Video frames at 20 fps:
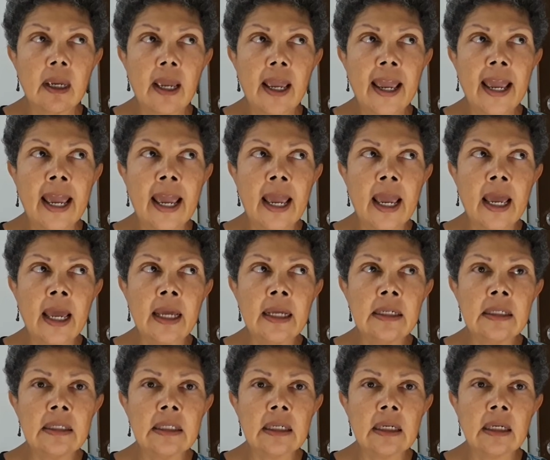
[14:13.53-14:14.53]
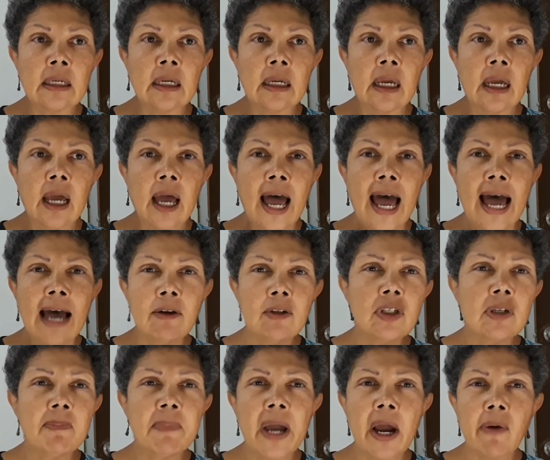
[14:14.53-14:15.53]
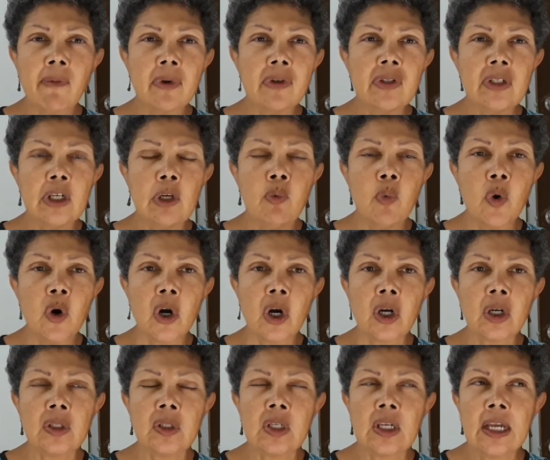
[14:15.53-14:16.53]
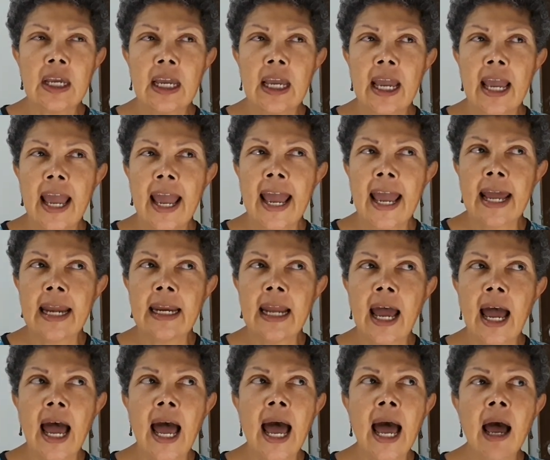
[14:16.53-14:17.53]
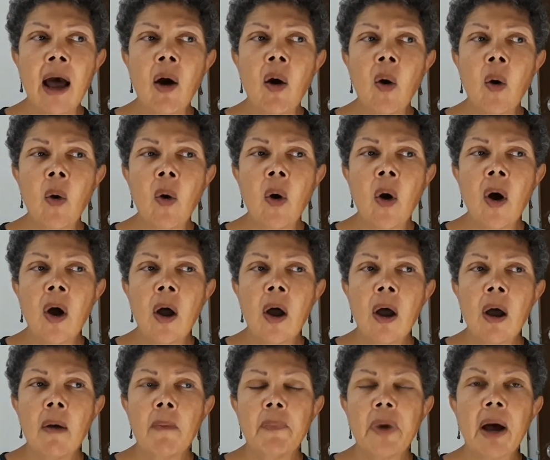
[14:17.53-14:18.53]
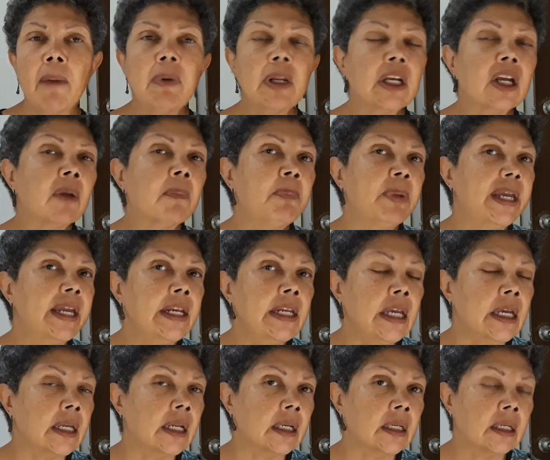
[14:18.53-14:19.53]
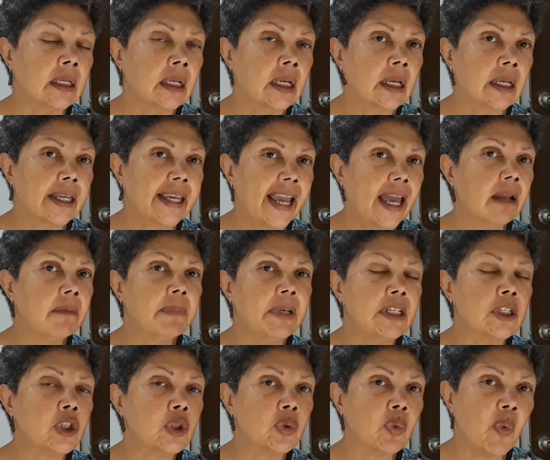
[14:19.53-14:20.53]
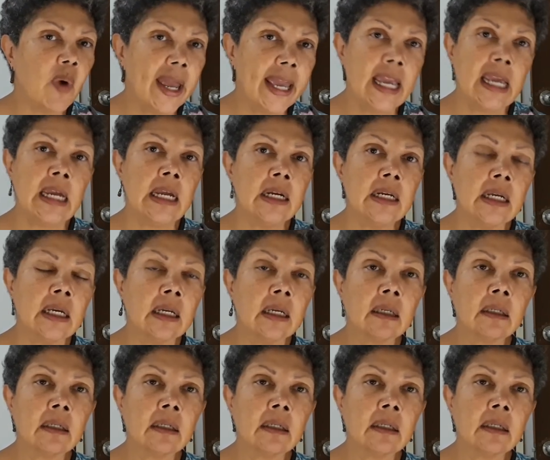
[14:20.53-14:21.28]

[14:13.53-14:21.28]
and how democracy works and how public opinion can be swayed,